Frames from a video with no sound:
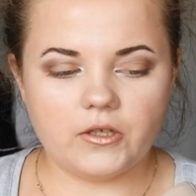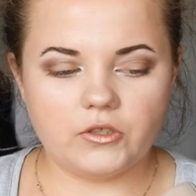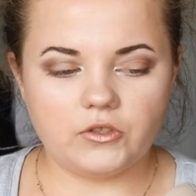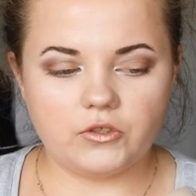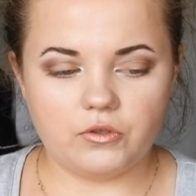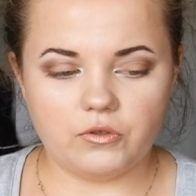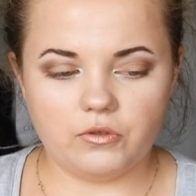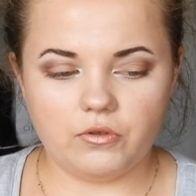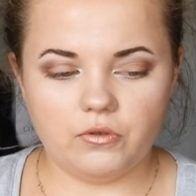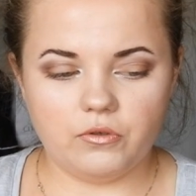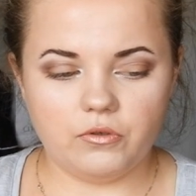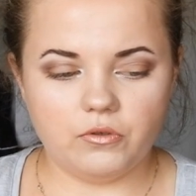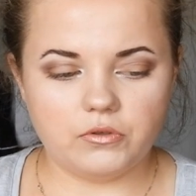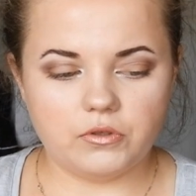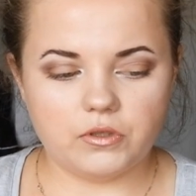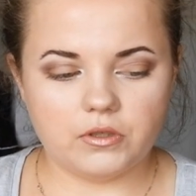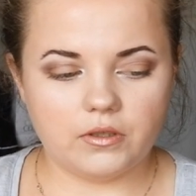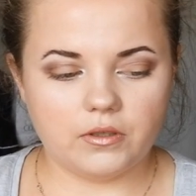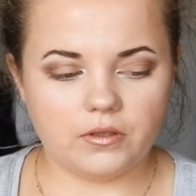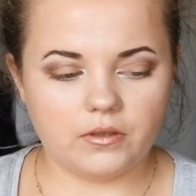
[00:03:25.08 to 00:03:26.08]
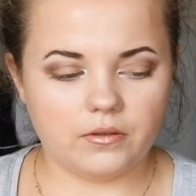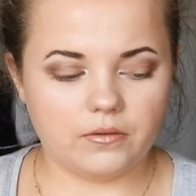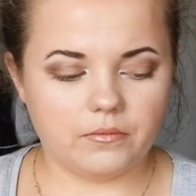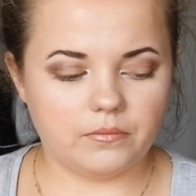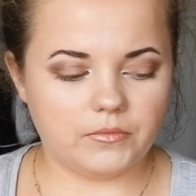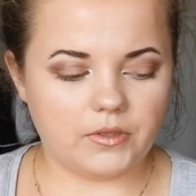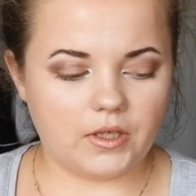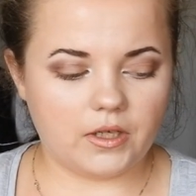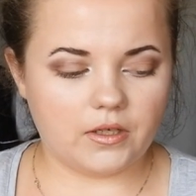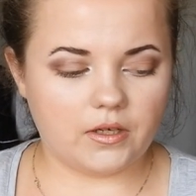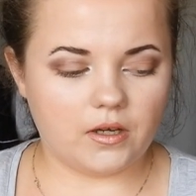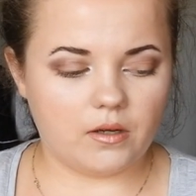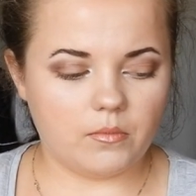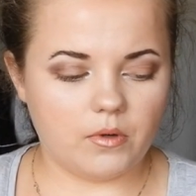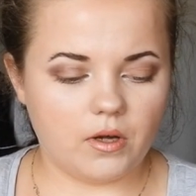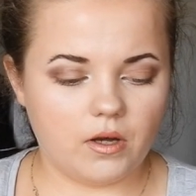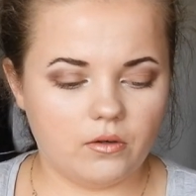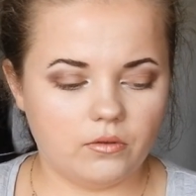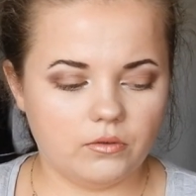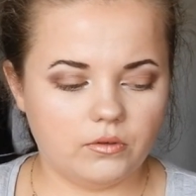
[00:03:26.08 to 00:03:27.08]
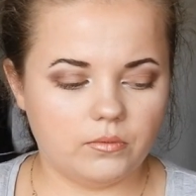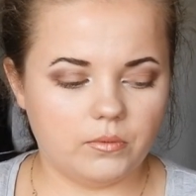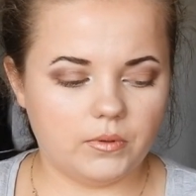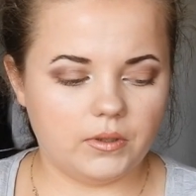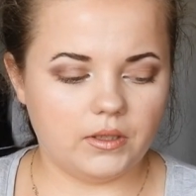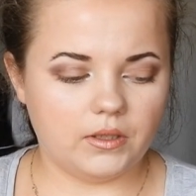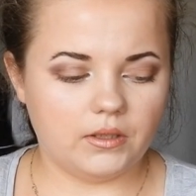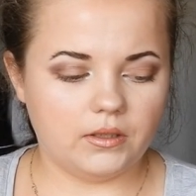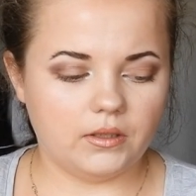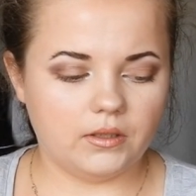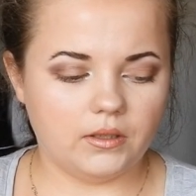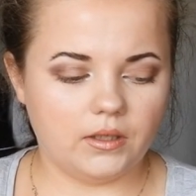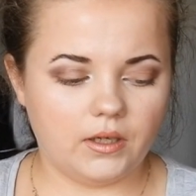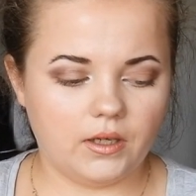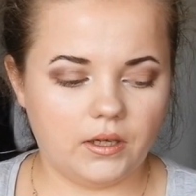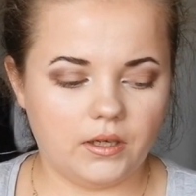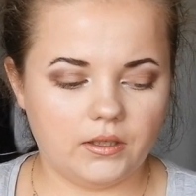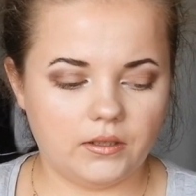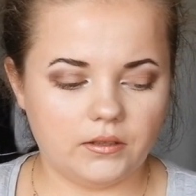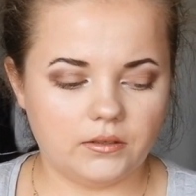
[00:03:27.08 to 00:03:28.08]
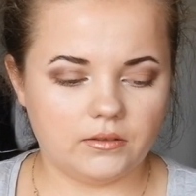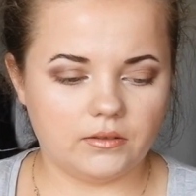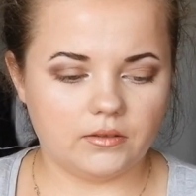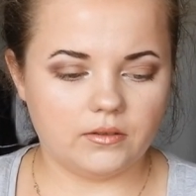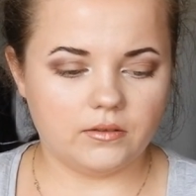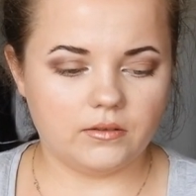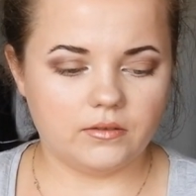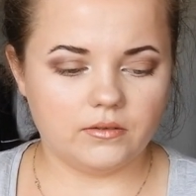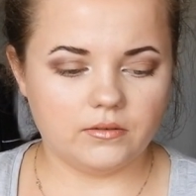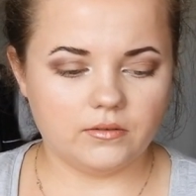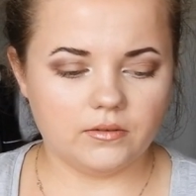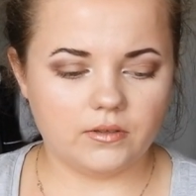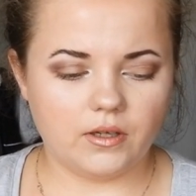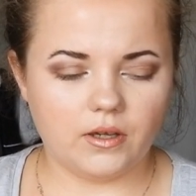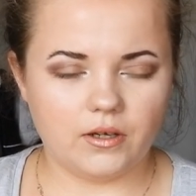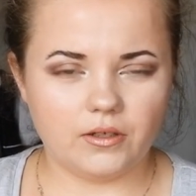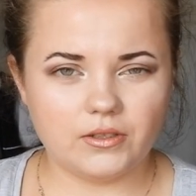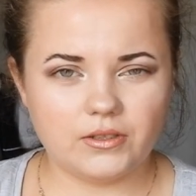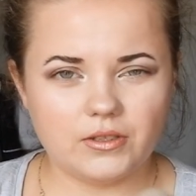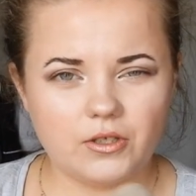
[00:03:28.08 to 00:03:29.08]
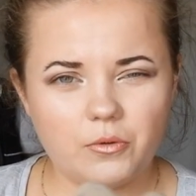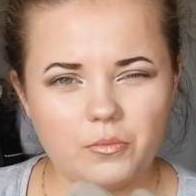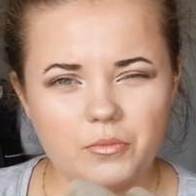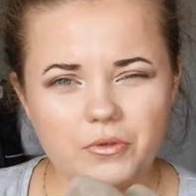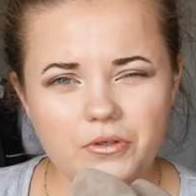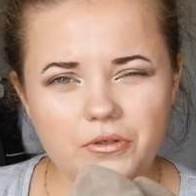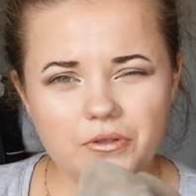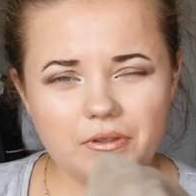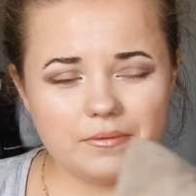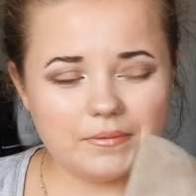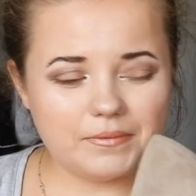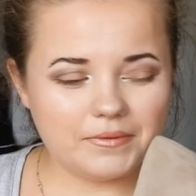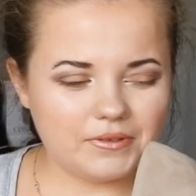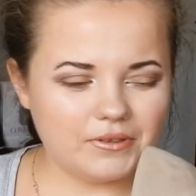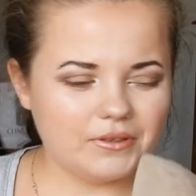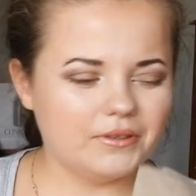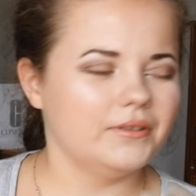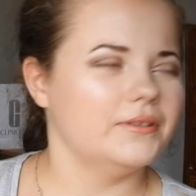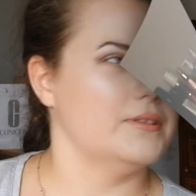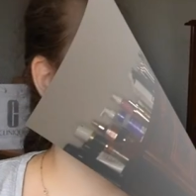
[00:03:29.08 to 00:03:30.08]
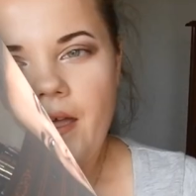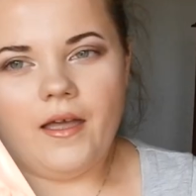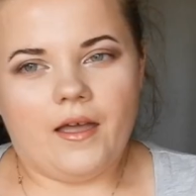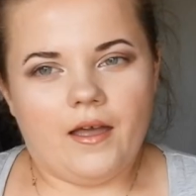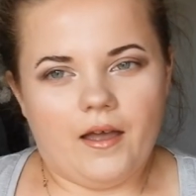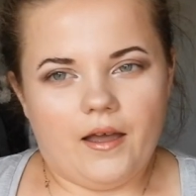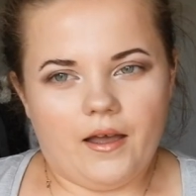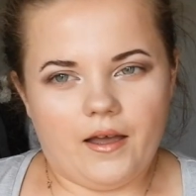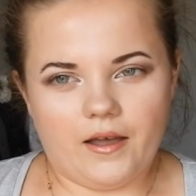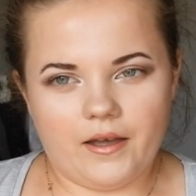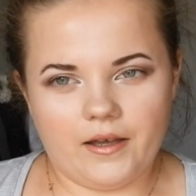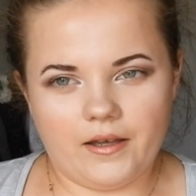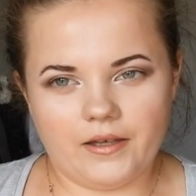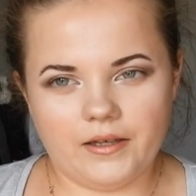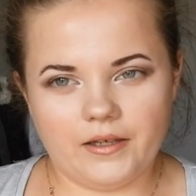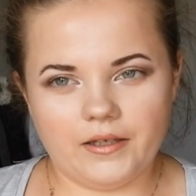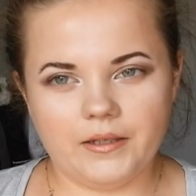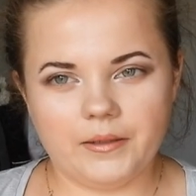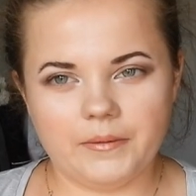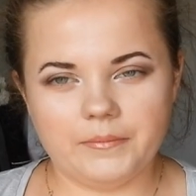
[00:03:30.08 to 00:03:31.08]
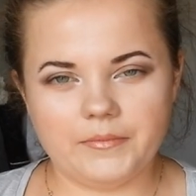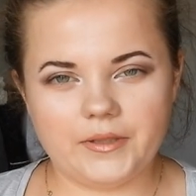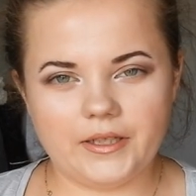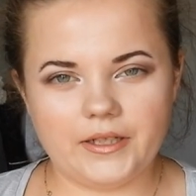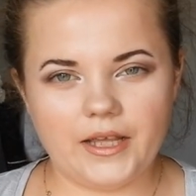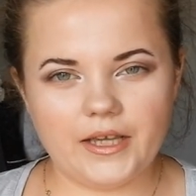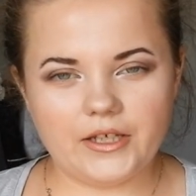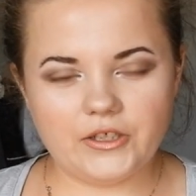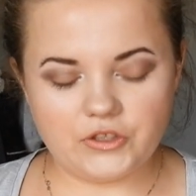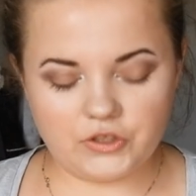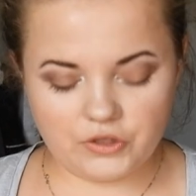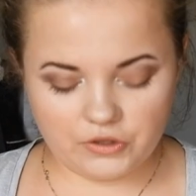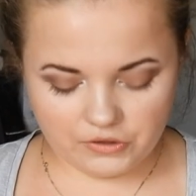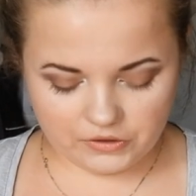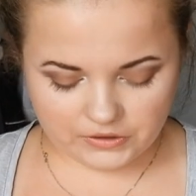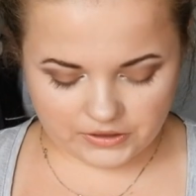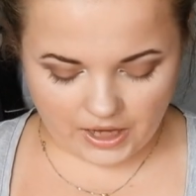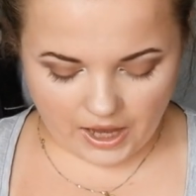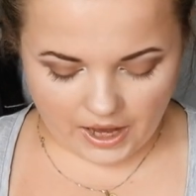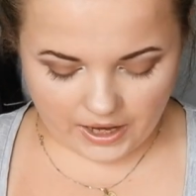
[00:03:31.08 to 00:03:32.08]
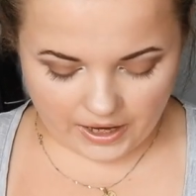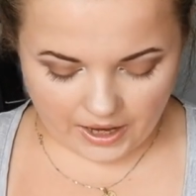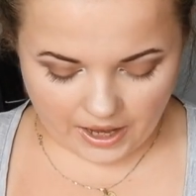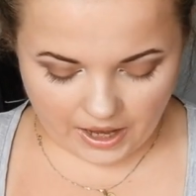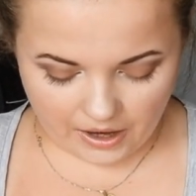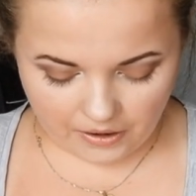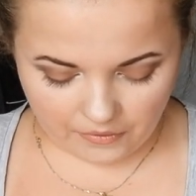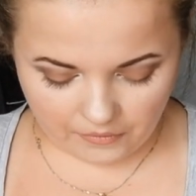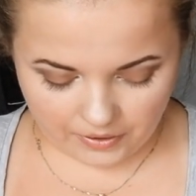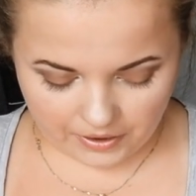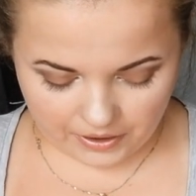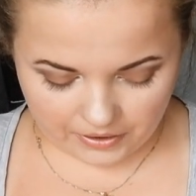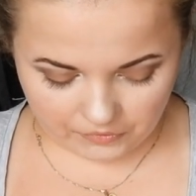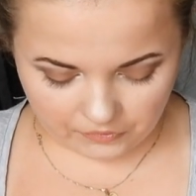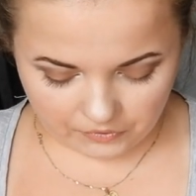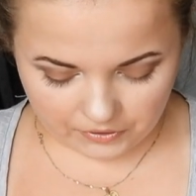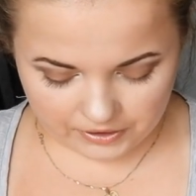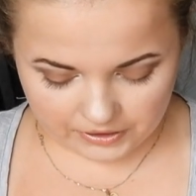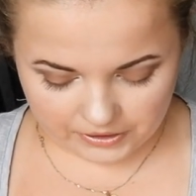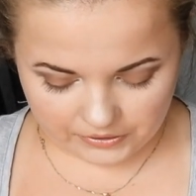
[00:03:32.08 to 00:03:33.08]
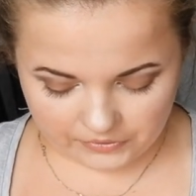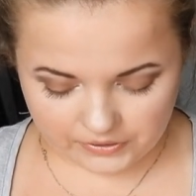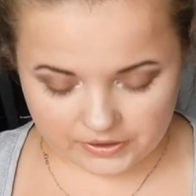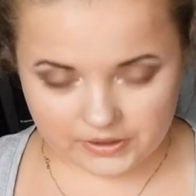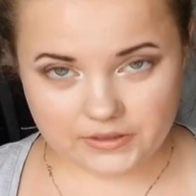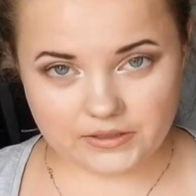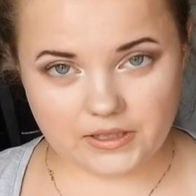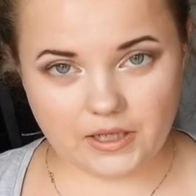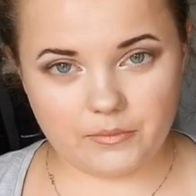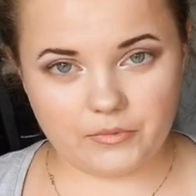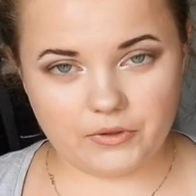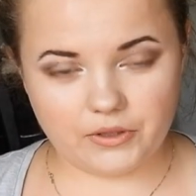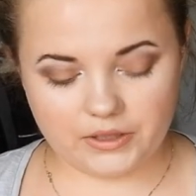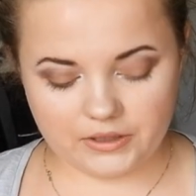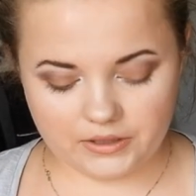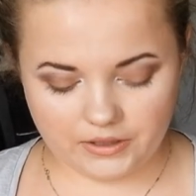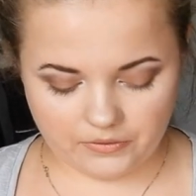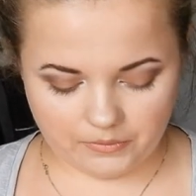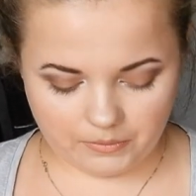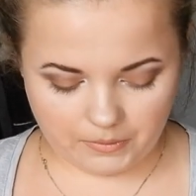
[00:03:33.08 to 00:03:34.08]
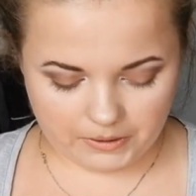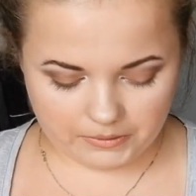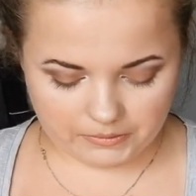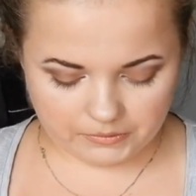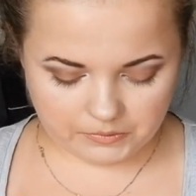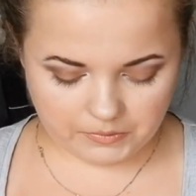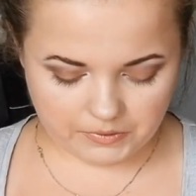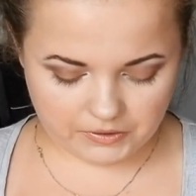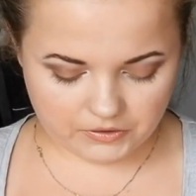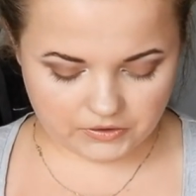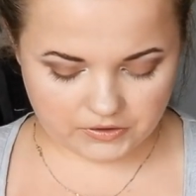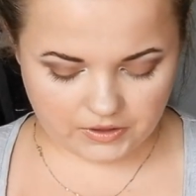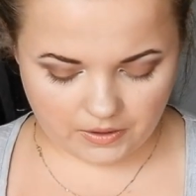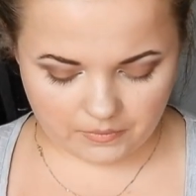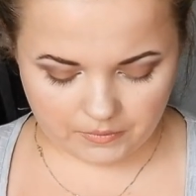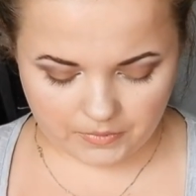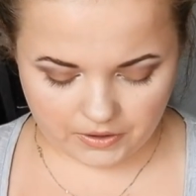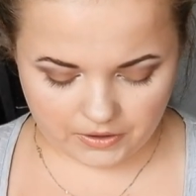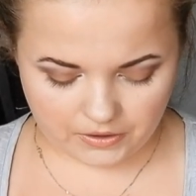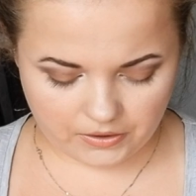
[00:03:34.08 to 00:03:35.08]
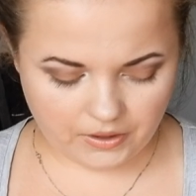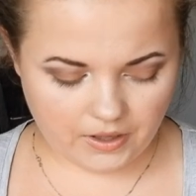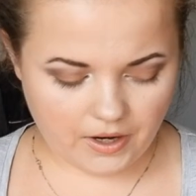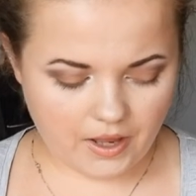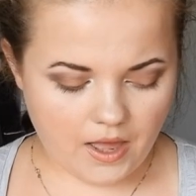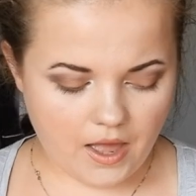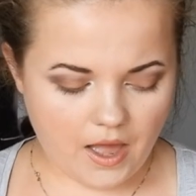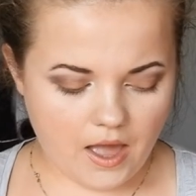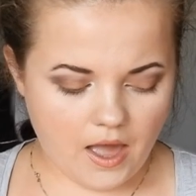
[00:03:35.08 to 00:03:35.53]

shoes they come out with, and they are so beautiful. The next shoes I have are really, really summery. They remind me of summer,